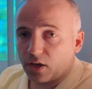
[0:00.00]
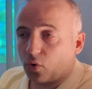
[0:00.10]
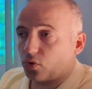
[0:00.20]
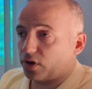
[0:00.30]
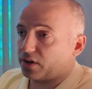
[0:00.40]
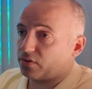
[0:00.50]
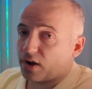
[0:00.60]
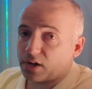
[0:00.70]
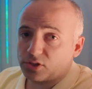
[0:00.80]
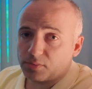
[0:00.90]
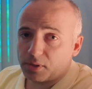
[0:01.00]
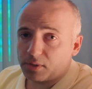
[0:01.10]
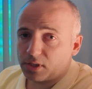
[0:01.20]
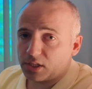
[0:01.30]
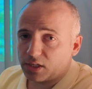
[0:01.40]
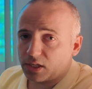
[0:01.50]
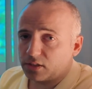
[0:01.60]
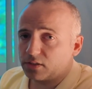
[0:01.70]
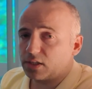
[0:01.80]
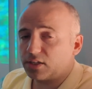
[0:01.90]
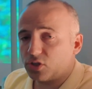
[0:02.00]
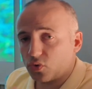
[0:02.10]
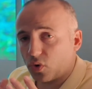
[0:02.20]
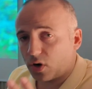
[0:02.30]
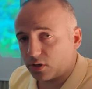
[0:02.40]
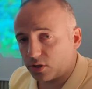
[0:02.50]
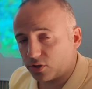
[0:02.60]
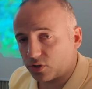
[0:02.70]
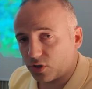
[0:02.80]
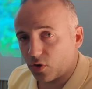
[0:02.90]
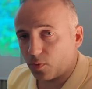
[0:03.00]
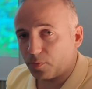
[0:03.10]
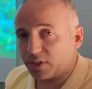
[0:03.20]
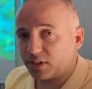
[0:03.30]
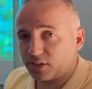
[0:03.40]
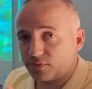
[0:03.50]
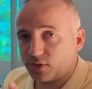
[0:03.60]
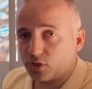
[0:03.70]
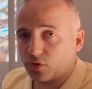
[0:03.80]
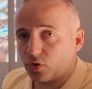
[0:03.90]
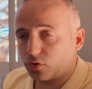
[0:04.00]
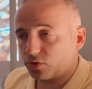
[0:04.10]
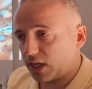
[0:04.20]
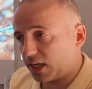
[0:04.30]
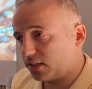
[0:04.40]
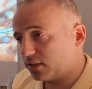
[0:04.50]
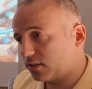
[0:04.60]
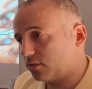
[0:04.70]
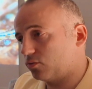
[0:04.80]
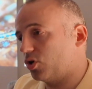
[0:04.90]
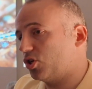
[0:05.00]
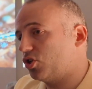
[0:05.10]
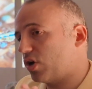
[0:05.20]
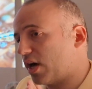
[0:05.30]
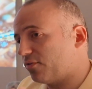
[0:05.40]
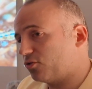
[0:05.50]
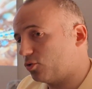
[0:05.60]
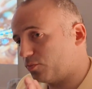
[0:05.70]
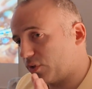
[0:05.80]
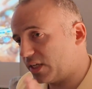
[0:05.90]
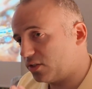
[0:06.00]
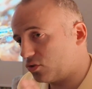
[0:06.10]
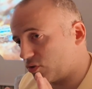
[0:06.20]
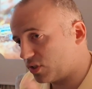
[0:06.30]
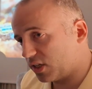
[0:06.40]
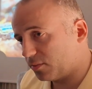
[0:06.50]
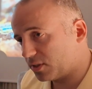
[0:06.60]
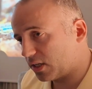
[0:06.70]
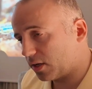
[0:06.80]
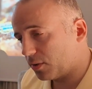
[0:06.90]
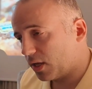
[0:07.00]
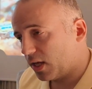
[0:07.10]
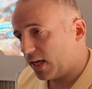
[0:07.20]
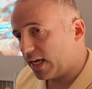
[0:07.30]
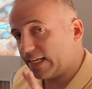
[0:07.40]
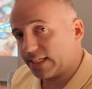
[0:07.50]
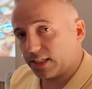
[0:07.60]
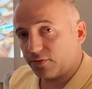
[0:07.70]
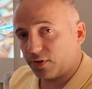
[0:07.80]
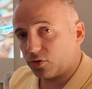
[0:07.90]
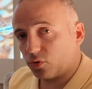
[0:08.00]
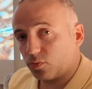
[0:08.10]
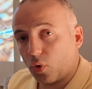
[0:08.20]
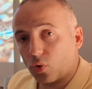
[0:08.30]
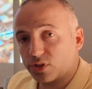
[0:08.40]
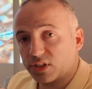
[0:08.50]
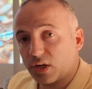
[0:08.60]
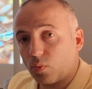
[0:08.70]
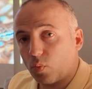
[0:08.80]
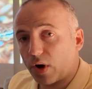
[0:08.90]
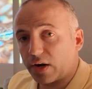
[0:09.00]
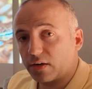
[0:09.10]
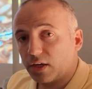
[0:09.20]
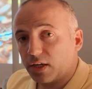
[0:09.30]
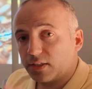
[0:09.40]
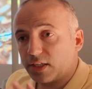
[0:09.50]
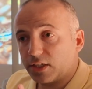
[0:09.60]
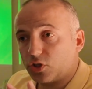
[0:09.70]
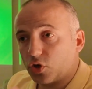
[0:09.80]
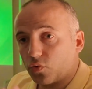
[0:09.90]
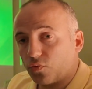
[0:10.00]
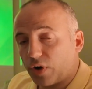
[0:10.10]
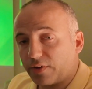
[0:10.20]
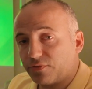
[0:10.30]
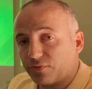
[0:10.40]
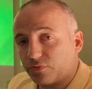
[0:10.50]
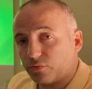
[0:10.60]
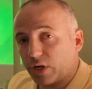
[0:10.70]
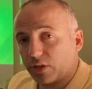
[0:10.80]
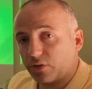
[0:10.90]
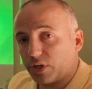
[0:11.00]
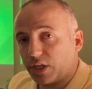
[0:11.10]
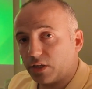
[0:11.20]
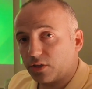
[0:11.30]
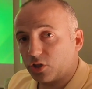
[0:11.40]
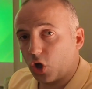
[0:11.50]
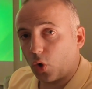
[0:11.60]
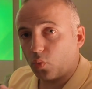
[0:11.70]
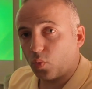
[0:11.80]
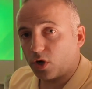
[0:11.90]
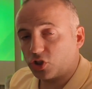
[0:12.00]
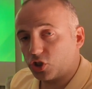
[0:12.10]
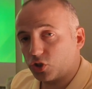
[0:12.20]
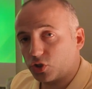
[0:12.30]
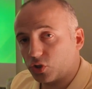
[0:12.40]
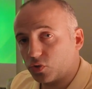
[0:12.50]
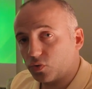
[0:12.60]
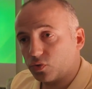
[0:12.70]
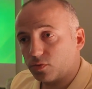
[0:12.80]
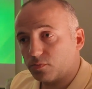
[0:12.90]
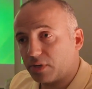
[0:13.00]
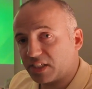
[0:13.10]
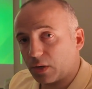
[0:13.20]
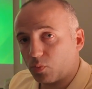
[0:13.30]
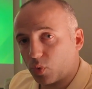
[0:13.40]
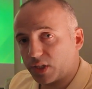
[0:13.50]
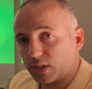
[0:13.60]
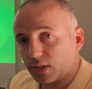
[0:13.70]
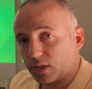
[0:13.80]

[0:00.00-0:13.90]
or a garage maybe dedicated, then you are good to go. But this video contains where you have to place your cinema setup in a living room or somewhere that your wife regularly don't want you to mess up with.